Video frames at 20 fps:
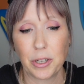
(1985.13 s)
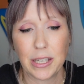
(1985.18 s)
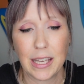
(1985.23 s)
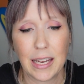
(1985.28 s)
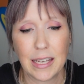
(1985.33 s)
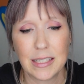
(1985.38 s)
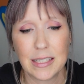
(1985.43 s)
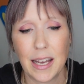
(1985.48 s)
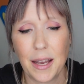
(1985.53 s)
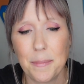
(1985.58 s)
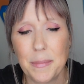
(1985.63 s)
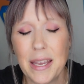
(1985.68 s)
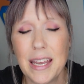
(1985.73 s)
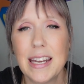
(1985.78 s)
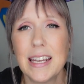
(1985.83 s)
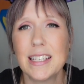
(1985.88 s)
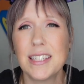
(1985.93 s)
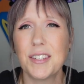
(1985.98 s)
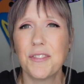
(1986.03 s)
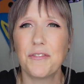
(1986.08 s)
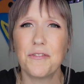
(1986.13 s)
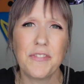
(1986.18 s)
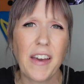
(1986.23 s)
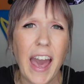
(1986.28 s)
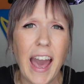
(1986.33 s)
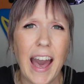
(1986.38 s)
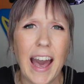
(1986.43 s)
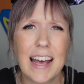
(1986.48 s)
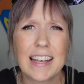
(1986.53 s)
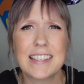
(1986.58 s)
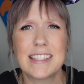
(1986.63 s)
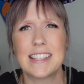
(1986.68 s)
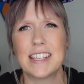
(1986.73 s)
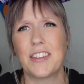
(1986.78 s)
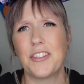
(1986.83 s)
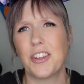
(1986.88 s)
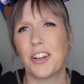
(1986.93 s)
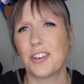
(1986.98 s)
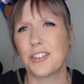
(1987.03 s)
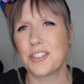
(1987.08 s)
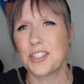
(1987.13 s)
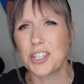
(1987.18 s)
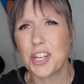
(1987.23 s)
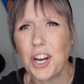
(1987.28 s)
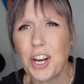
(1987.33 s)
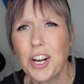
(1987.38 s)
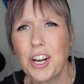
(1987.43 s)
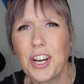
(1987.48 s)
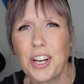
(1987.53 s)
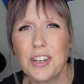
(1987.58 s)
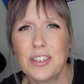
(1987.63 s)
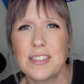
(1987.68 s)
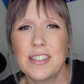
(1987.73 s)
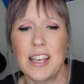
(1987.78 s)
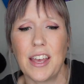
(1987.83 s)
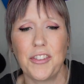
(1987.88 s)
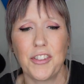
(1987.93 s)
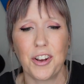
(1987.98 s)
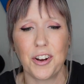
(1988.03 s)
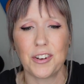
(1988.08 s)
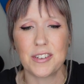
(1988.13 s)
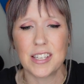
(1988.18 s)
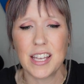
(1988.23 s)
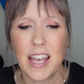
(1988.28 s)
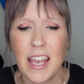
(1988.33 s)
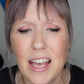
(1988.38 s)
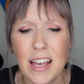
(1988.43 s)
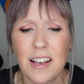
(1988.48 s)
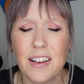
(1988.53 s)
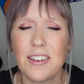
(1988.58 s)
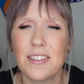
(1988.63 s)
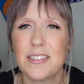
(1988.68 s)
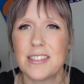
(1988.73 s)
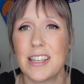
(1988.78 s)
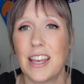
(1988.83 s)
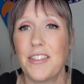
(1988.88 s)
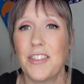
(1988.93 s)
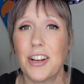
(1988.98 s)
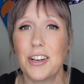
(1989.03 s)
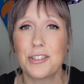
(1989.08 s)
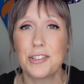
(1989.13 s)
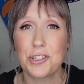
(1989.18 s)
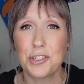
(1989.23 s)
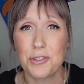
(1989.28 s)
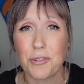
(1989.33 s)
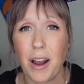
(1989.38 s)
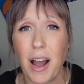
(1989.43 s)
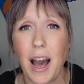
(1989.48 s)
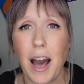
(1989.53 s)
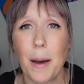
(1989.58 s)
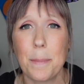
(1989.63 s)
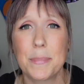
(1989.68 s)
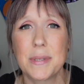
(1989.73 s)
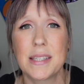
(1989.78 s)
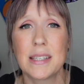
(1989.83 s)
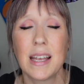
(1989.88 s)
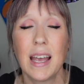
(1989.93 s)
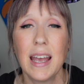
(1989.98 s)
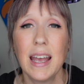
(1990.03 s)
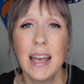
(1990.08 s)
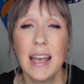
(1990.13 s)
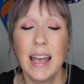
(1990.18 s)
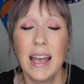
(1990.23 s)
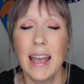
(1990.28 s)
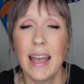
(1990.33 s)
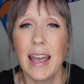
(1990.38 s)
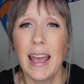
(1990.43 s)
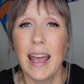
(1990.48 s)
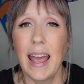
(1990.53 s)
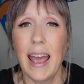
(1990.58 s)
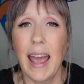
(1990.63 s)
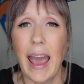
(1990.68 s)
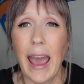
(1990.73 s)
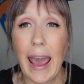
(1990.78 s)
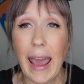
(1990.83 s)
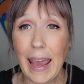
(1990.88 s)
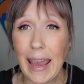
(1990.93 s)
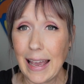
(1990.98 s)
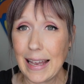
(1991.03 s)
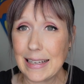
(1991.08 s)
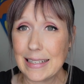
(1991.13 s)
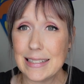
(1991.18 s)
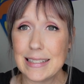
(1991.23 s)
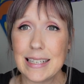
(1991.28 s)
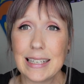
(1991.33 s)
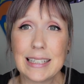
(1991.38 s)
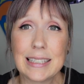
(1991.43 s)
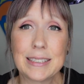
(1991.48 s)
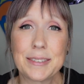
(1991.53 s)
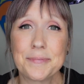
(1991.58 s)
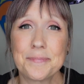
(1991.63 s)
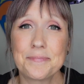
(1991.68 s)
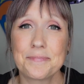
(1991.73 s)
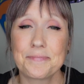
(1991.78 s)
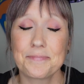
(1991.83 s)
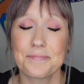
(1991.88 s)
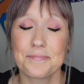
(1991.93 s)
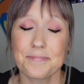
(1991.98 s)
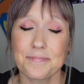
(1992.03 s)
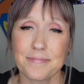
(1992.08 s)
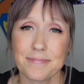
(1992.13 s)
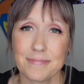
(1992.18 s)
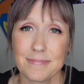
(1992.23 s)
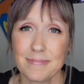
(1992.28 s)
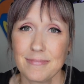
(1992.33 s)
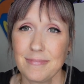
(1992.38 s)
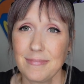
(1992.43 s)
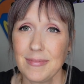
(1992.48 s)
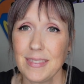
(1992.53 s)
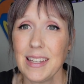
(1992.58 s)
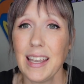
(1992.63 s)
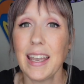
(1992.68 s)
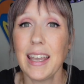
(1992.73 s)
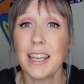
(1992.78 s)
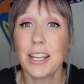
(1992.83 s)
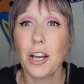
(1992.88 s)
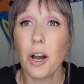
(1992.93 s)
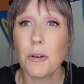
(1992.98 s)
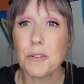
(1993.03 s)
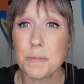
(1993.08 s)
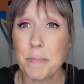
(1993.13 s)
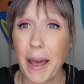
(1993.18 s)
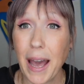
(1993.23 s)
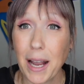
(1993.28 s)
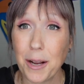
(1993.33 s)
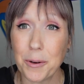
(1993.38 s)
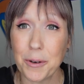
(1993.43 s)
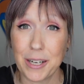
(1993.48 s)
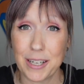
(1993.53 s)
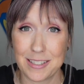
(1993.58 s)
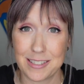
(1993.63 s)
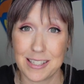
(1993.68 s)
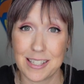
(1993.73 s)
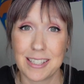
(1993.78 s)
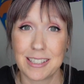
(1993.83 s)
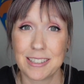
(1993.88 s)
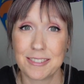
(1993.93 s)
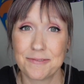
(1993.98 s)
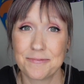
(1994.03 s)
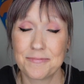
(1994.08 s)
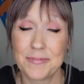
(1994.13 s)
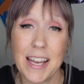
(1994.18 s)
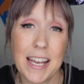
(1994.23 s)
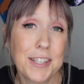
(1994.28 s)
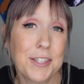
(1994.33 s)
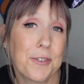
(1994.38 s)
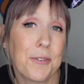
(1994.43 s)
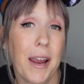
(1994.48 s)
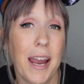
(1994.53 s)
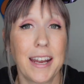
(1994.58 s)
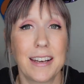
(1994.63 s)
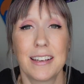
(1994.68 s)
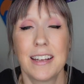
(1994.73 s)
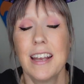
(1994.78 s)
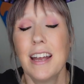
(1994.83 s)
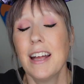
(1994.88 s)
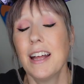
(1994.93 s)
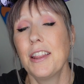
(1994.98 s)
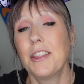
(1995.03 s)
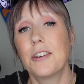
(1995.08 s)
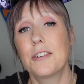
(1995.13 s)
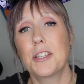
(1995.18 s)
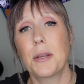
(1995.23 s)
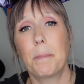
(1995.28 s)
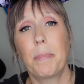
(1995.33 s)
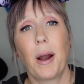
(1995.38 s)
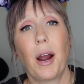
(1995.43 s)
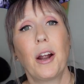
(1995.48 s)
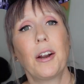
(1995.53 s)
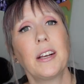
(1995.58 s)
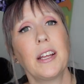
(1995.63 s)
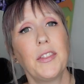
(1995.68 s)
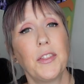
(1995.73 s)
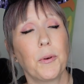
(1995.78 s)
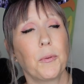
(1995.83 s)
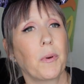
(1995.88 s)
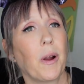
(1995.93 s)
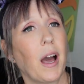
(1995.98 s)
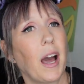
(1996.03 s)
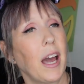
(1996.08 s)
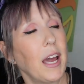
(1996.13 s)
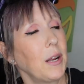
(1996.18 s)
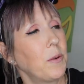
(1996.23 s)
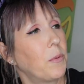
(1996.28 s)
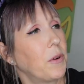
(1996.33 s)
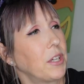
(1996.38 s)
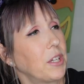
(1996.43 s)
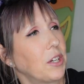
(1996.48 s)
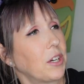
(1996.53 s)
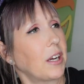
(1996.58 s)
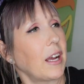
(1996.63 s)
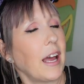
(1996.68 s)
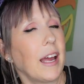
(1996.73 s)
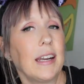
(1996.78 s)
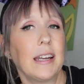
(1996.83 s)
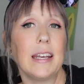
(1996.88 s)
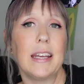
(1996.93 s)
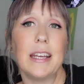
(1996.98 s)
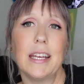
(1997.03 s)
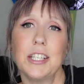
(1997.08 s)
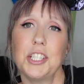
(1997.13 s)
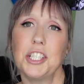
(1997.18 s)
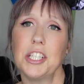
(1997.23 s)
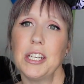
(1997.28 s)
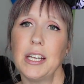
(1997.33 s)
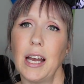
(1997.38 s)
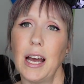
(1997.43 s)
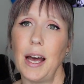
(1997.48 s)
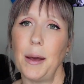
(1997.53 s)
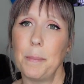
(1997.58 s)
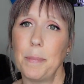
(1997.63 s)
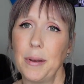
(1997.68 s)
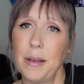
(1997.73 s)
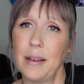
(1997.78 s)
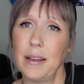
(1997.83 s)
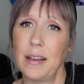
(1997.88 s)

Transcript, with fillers: Kingdom. It is fast, and there's turns, and there's hills, and there's drops, and it goes backwards. That's right. There's a part in the ride where you're kind of itching up,